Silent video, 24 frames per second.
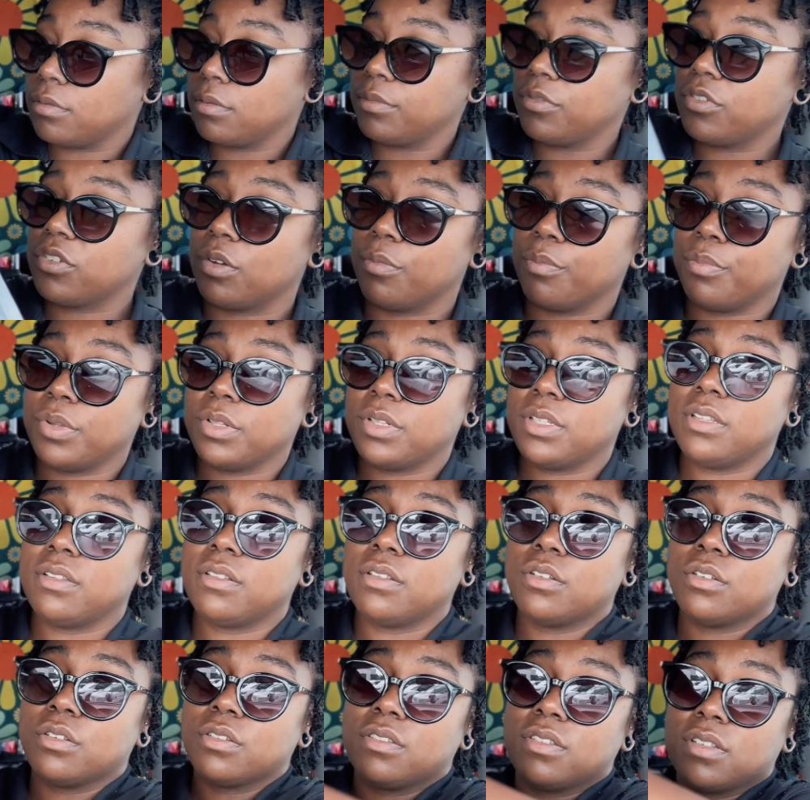So I'm putting these
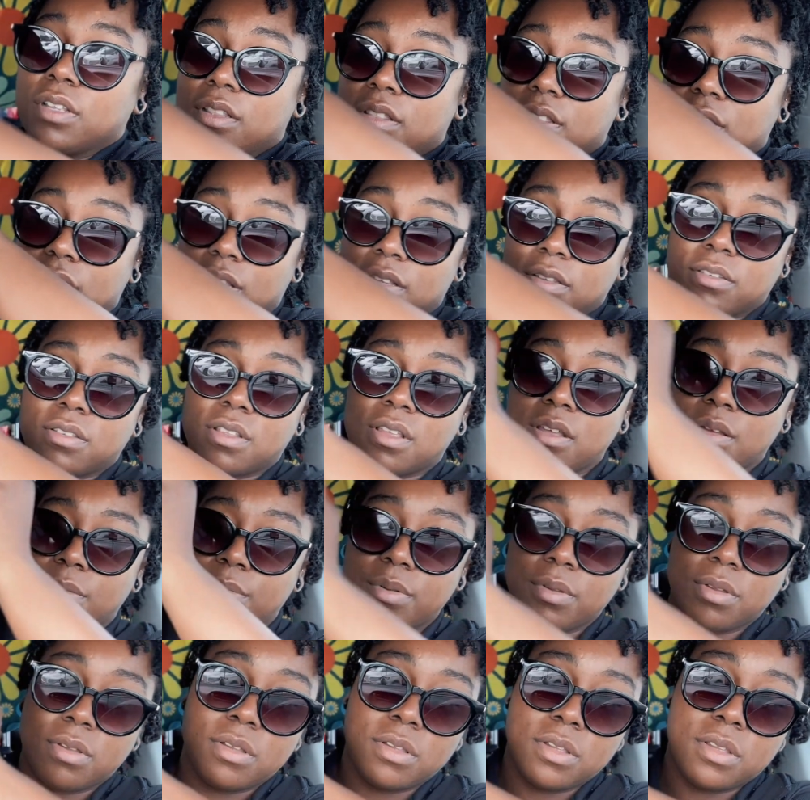little sun things up
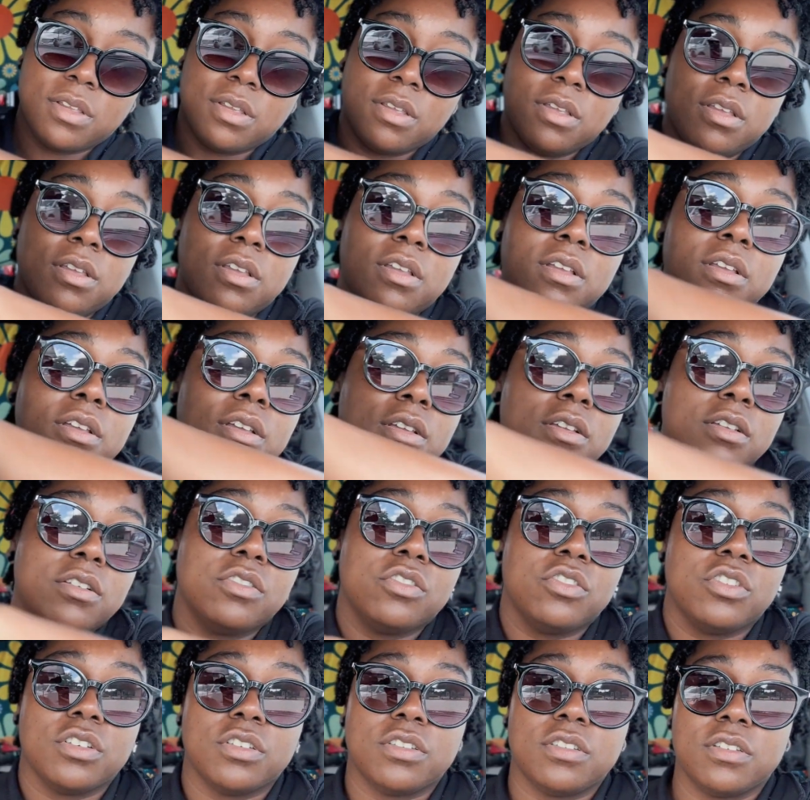
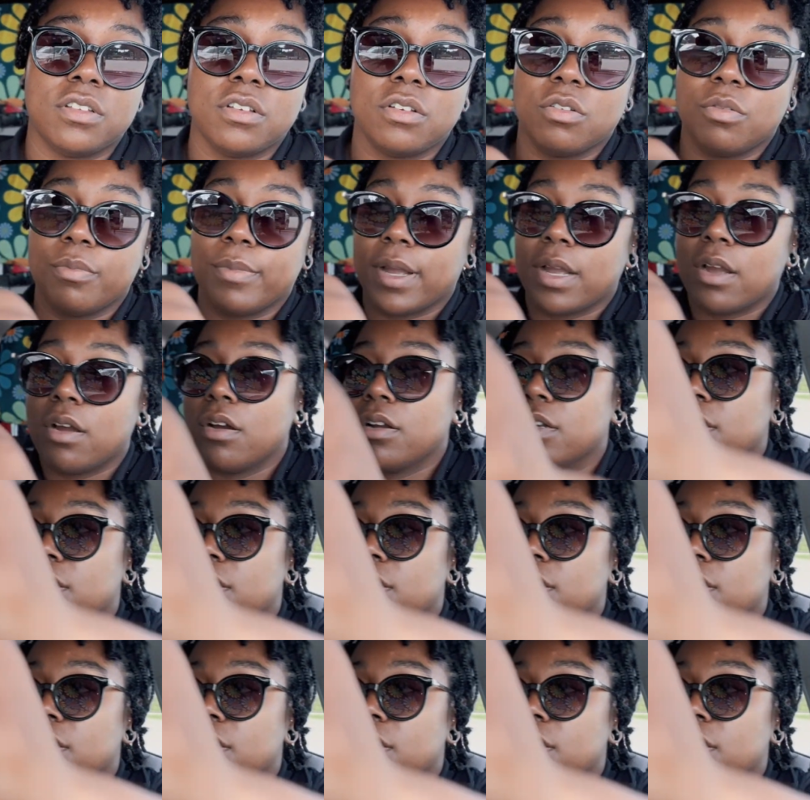just so my car